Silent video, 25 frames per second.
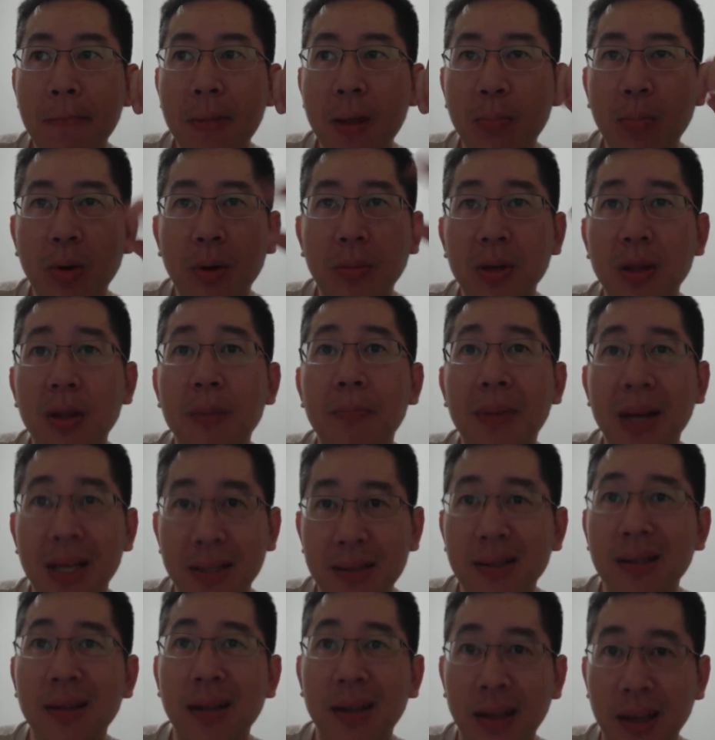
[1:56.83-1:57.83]
the
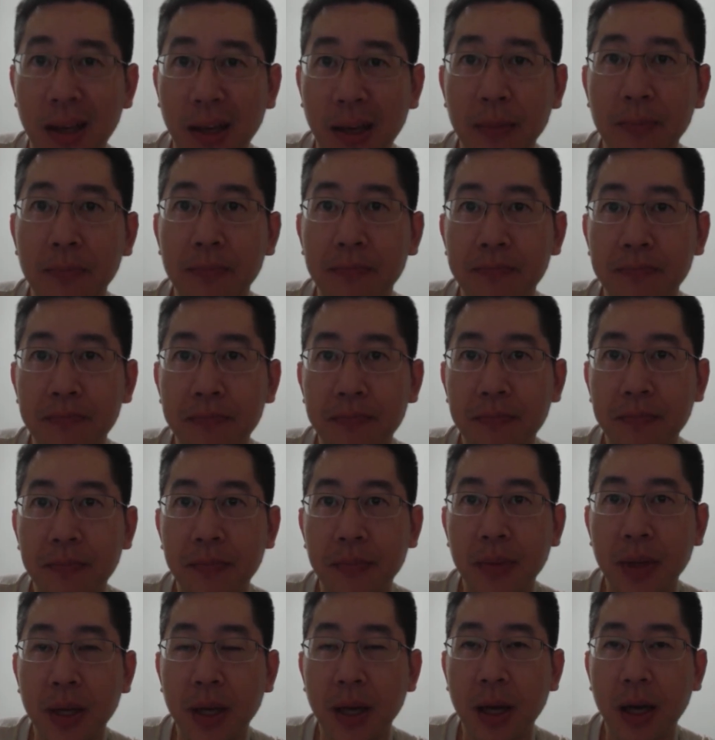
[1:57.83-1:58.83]
best in the game,
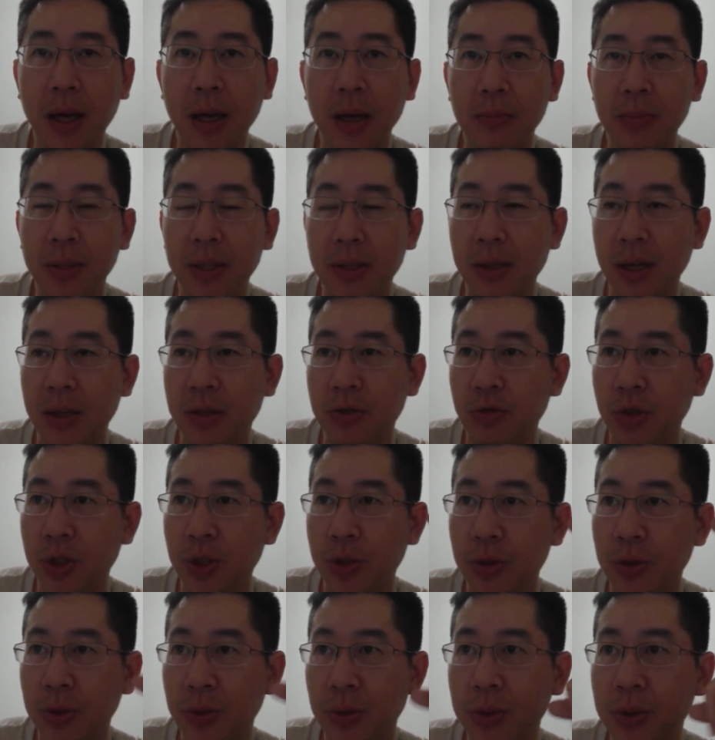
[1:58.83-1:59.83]
besides
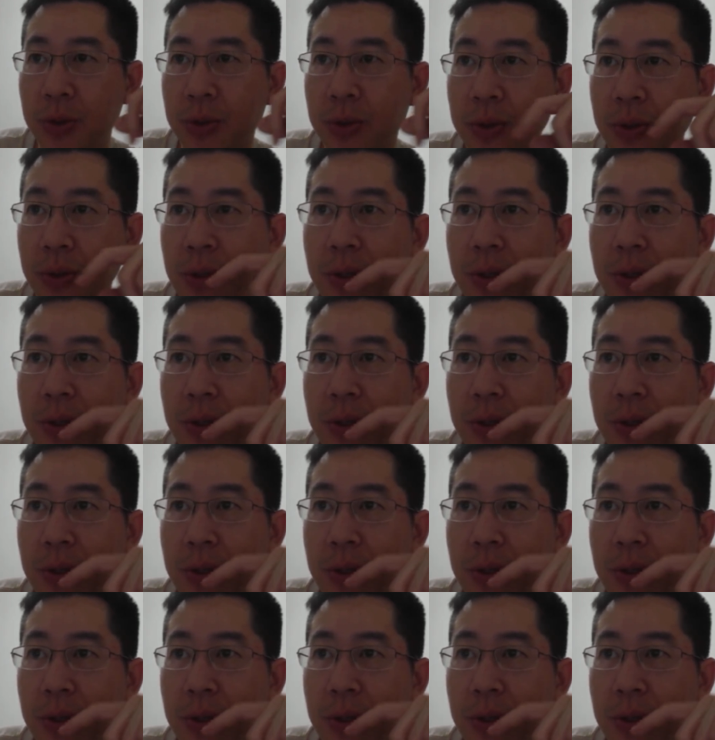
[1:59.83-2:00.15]
Riku's.